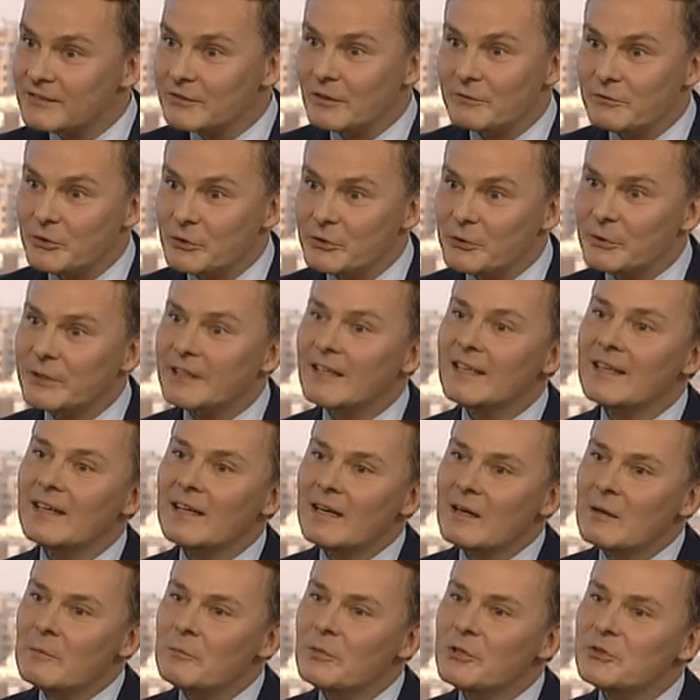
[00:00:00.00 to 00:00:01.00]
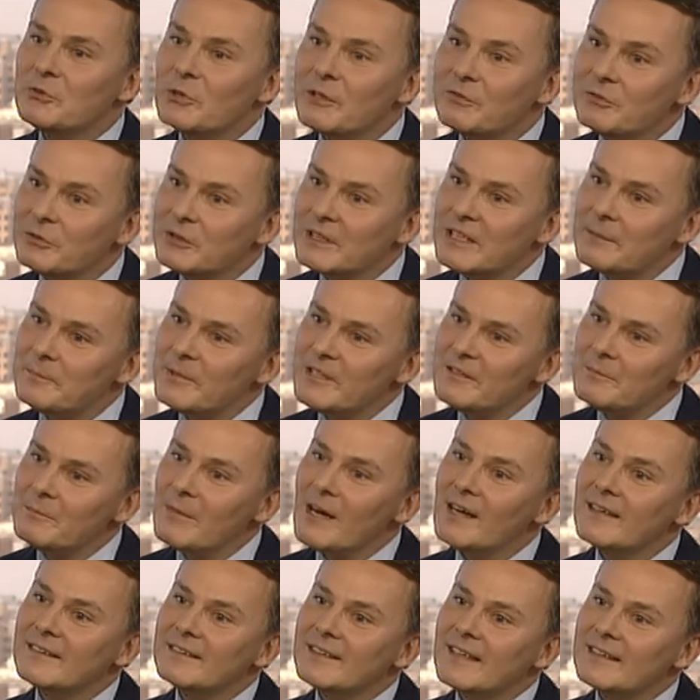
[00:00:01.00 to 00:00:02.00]
of the UK, but you have to keep in
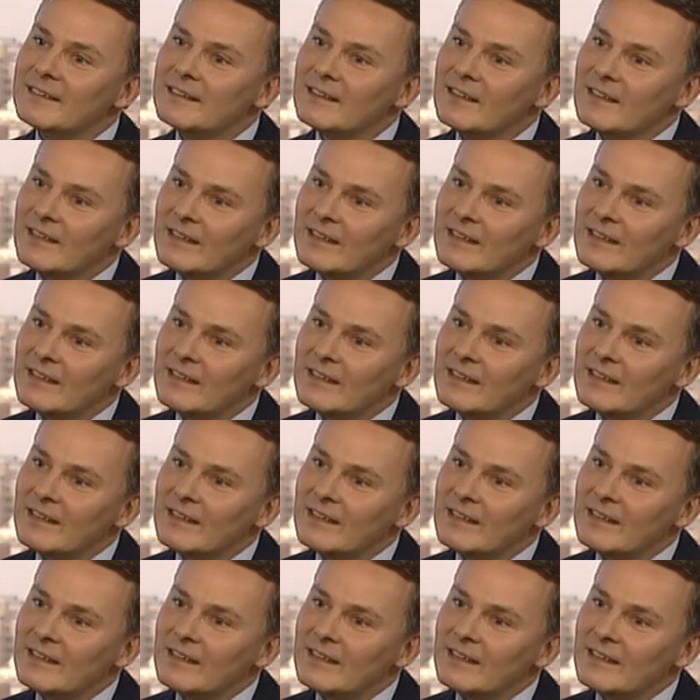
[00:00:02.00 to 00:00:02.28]
mind that